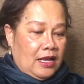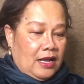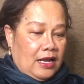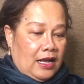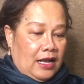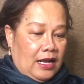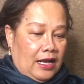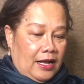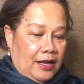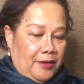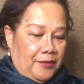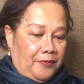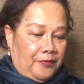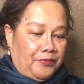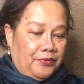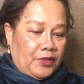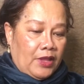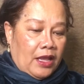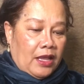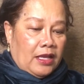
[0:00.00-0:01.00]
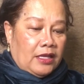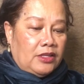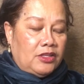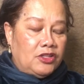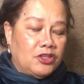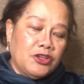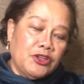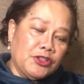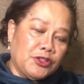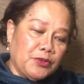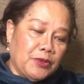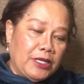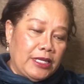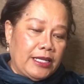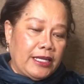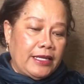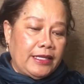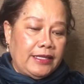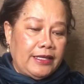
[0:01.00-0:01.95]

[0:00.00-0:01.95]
Um, usually,